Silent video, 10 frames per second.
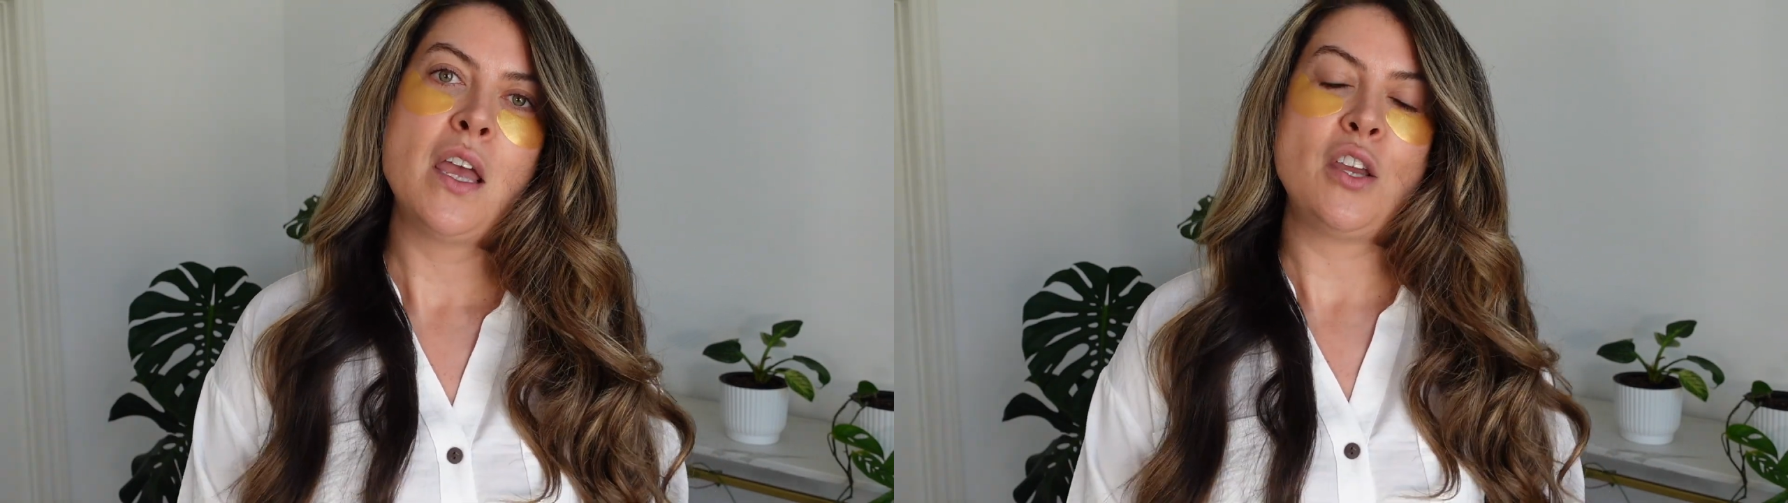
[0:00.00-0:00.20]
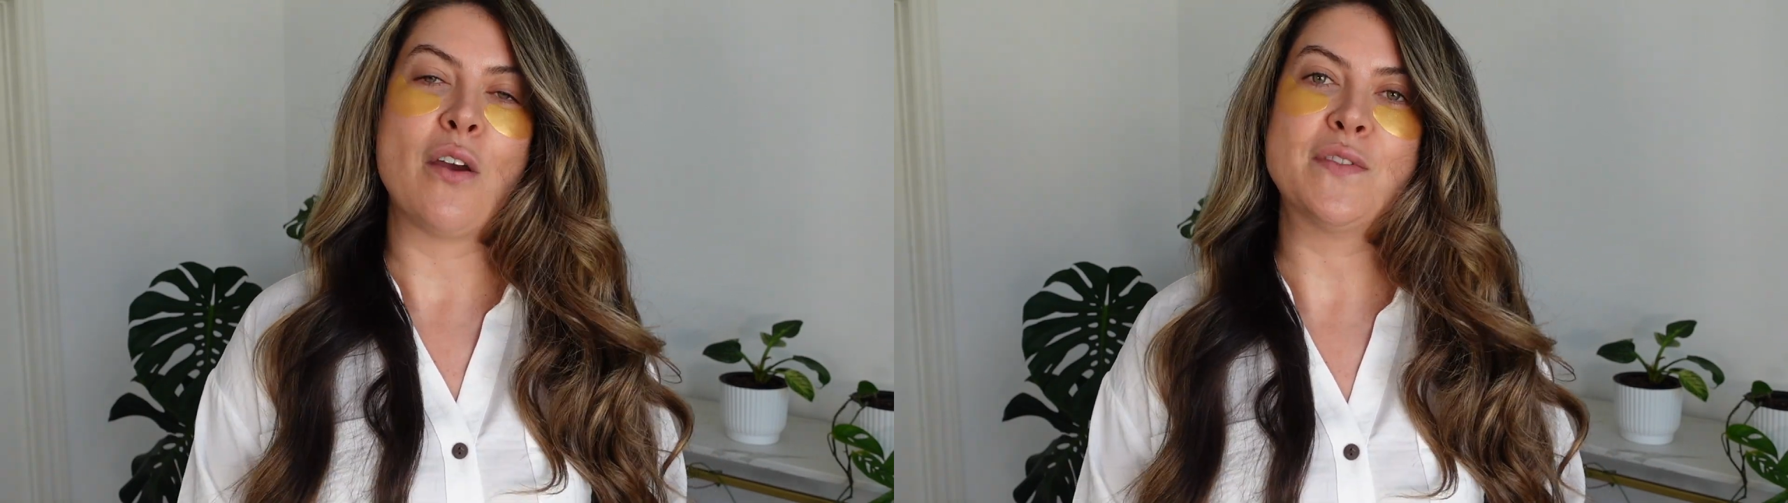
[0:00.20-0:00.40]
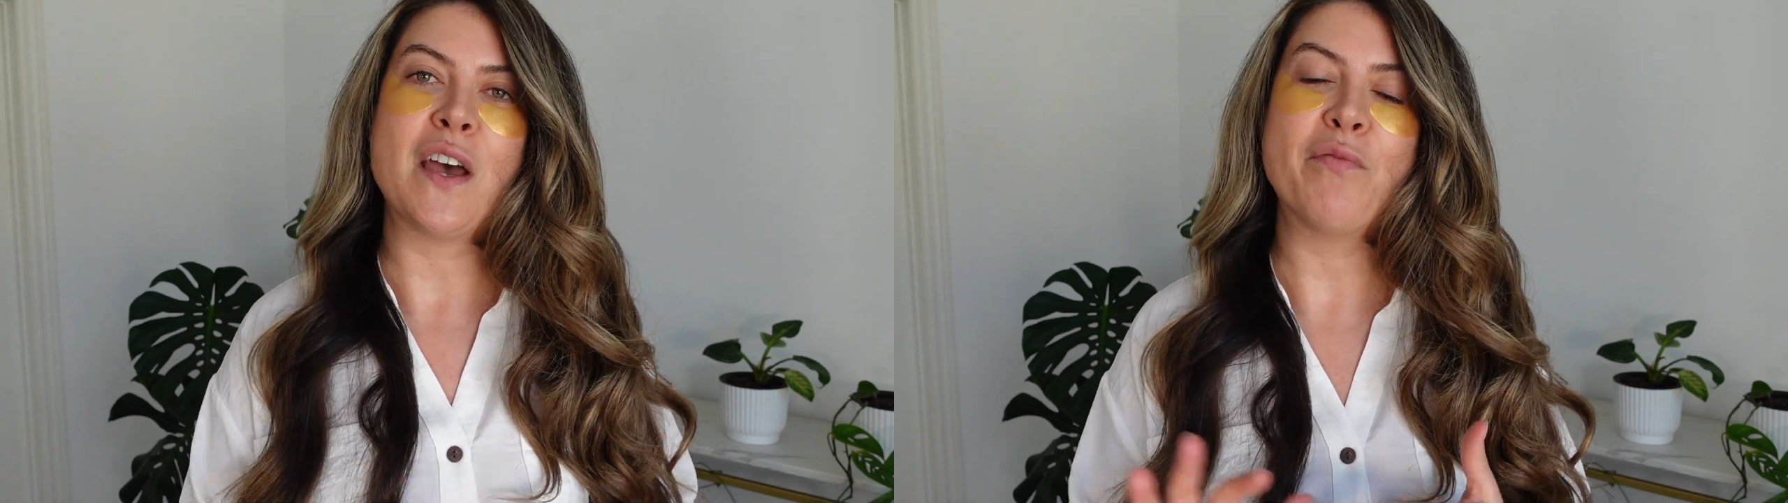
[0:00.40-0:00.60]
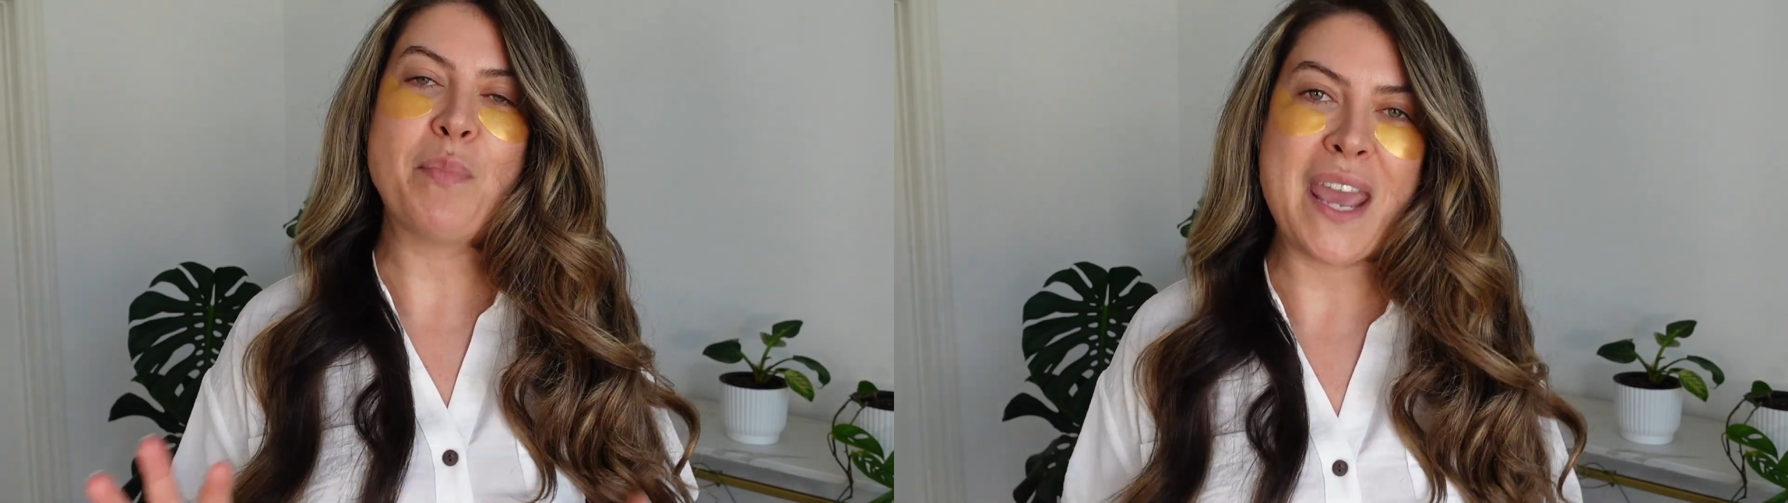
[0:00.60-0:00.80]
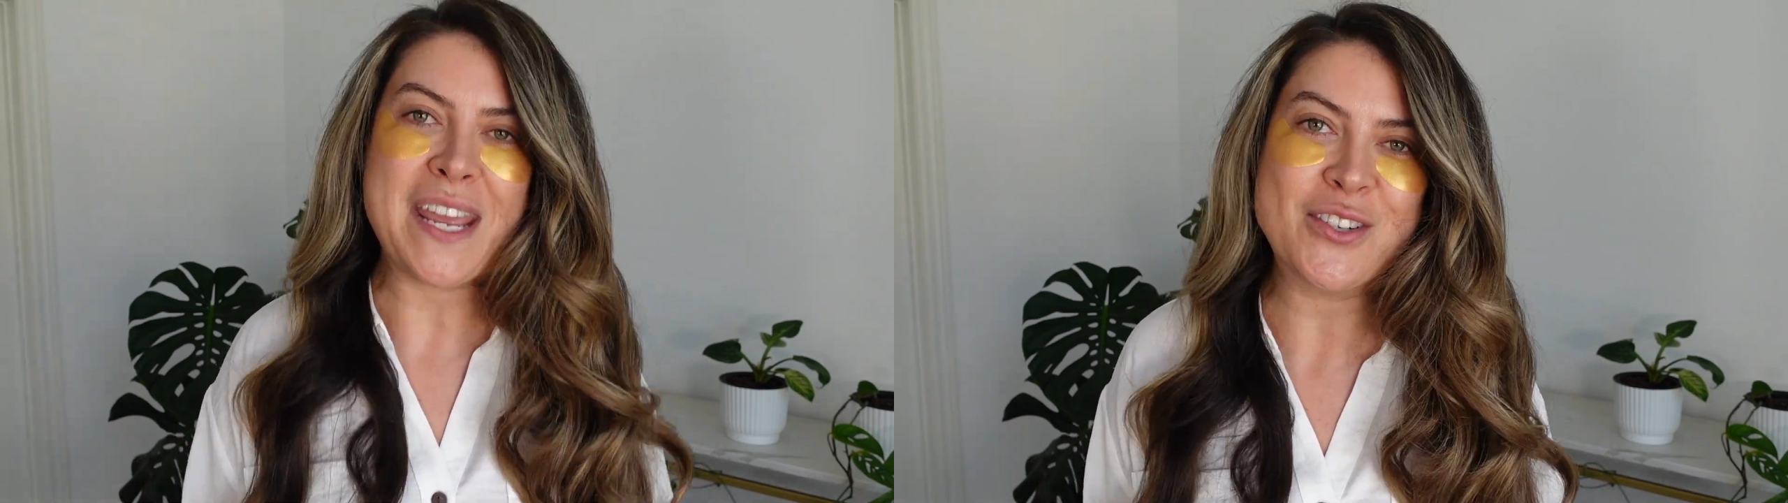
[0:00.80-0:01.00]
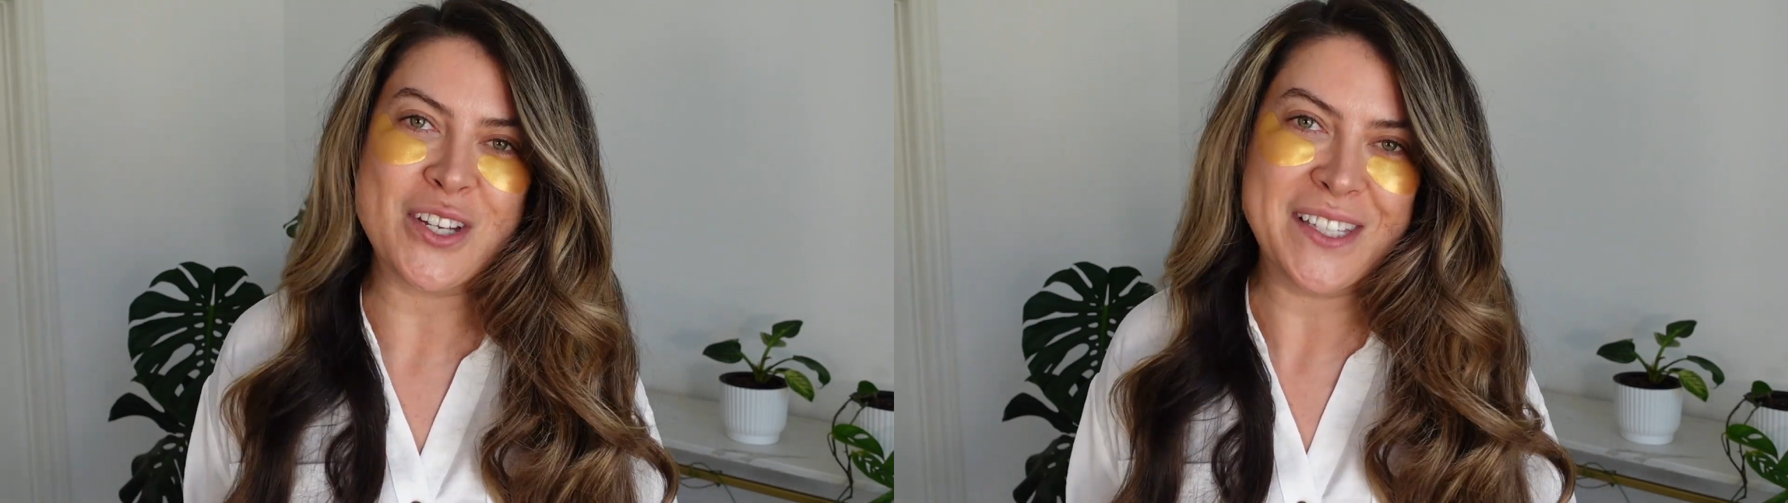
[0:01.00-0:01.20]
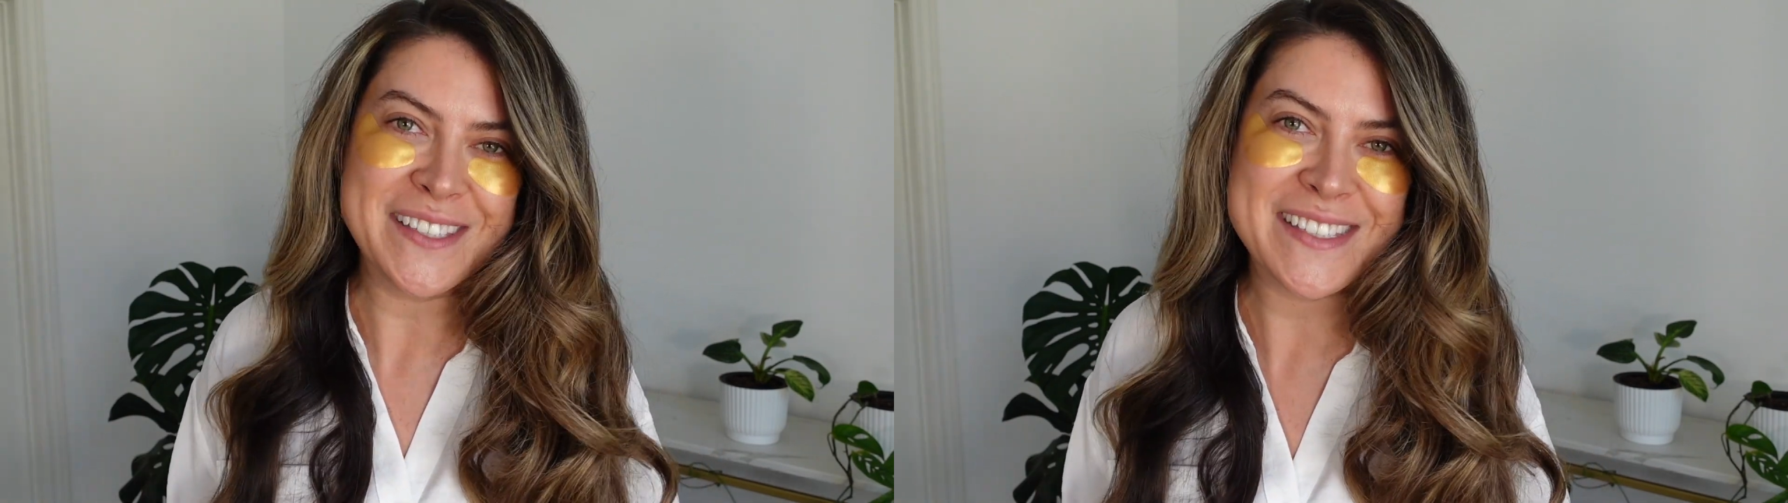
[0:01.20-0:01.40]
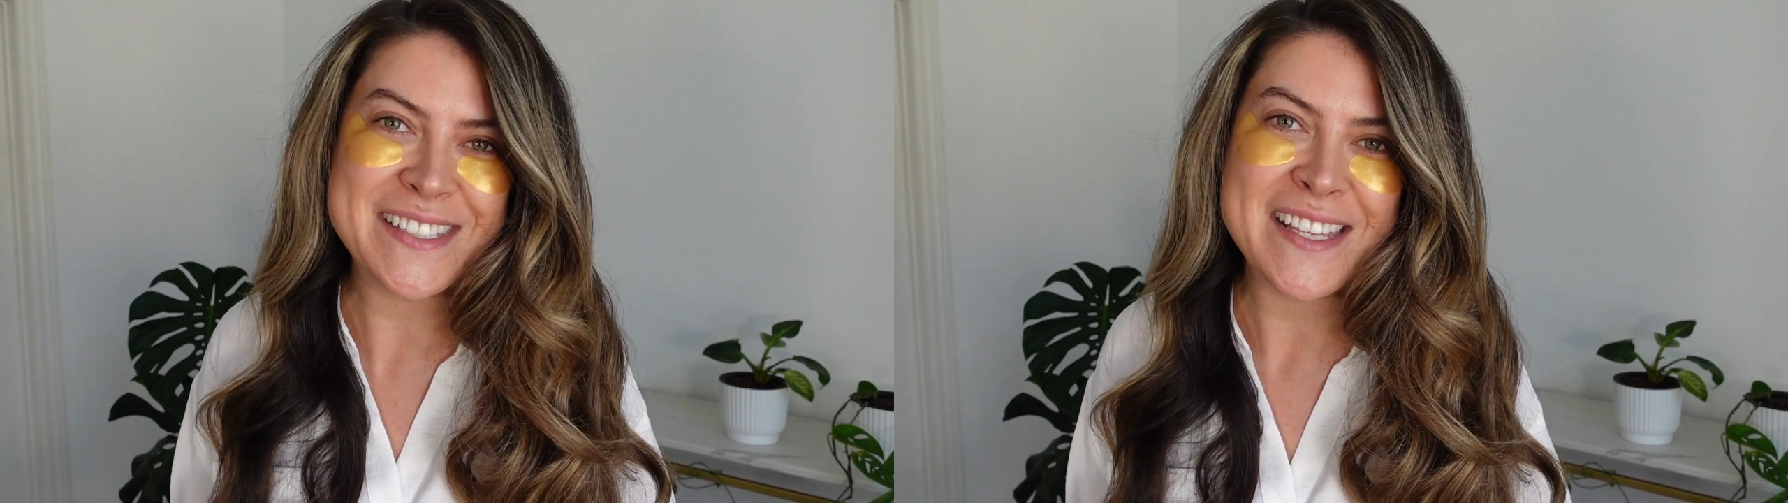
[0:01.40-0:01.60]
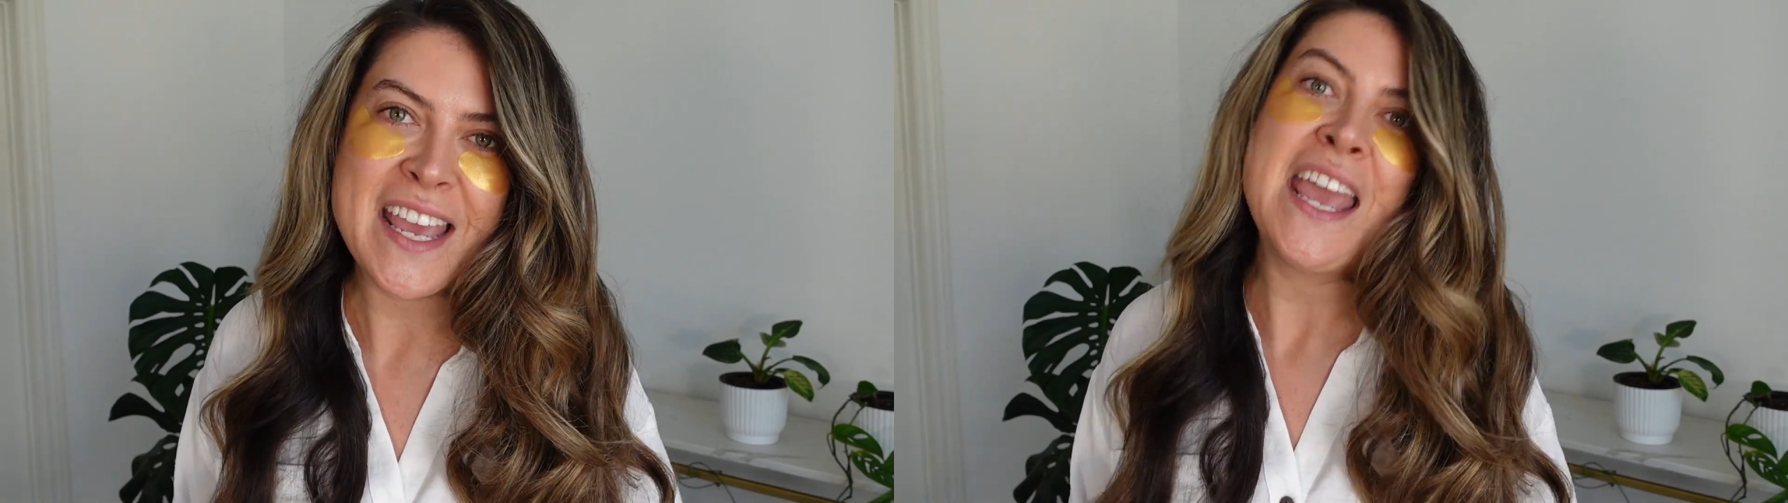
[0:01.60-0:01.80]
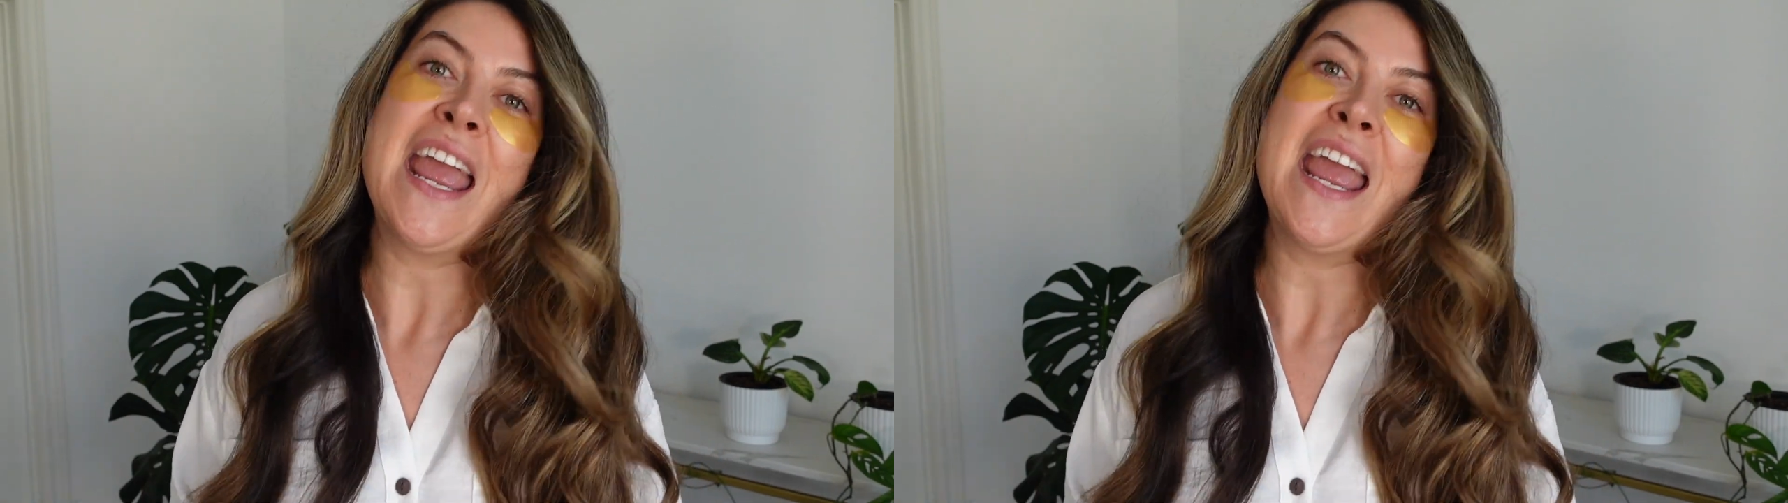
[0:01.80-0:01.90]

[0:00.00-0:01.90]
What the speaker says: You have to have patience